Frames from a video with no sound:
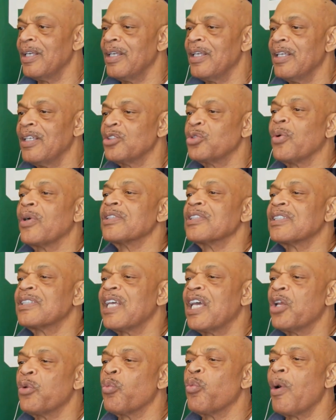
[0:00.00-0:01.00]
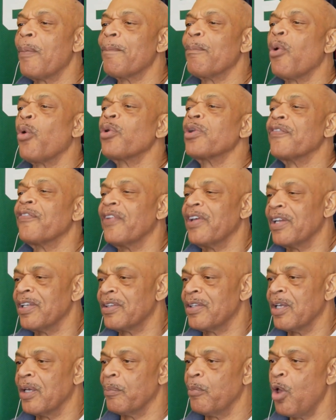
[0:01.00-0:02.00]
to understand what motivated
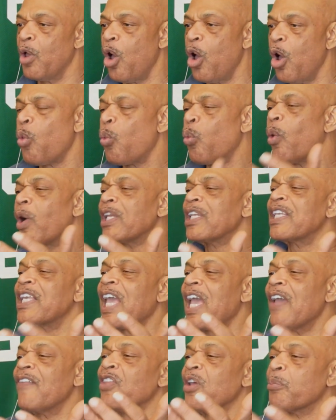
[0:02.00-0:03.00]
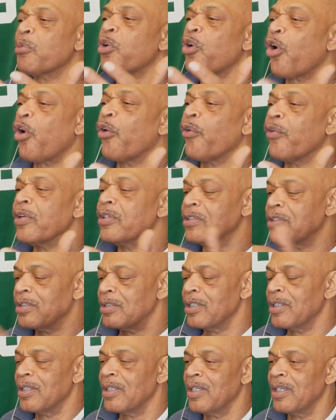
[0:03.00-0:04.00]
them, what gave them courage,
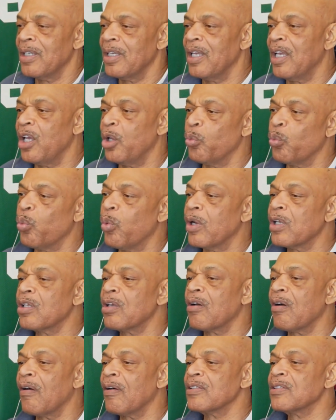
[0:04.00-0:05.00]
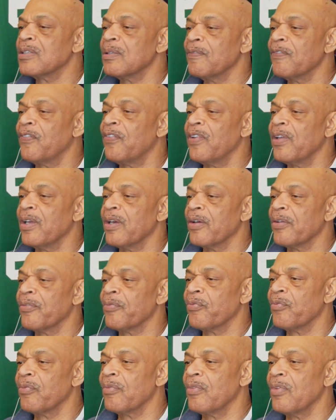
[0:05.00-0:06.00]
and what caused them fear.
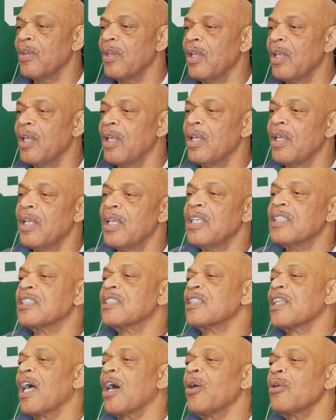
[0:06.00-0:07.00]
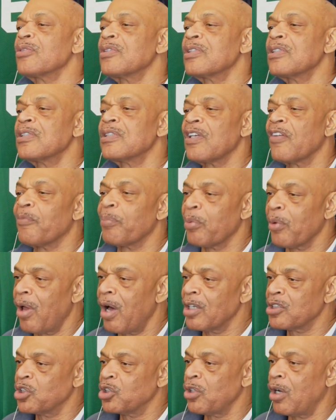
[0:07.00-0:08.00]
His thousands of block
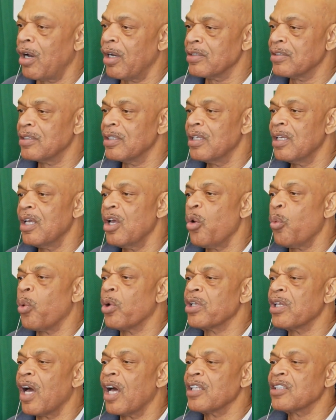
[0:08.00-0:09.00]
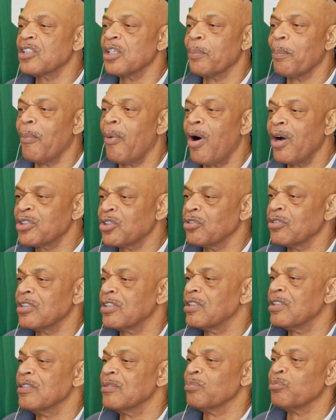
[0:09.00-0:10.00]
shots were not
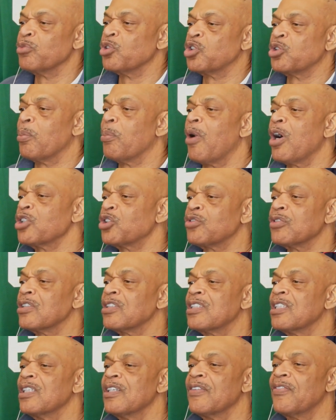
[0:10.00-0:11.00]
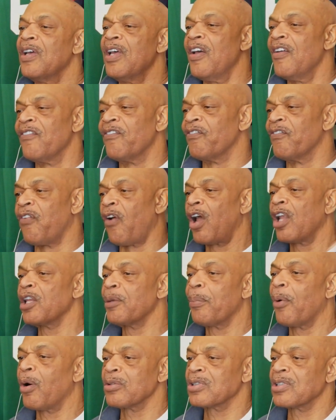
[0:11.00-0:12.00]
demonstrative
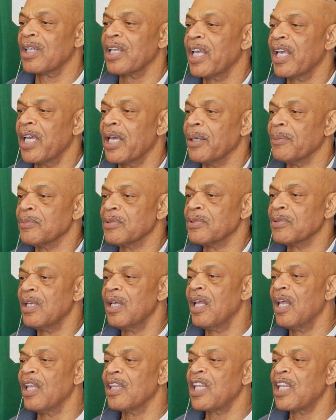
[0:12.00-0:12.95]
volleyball slams. They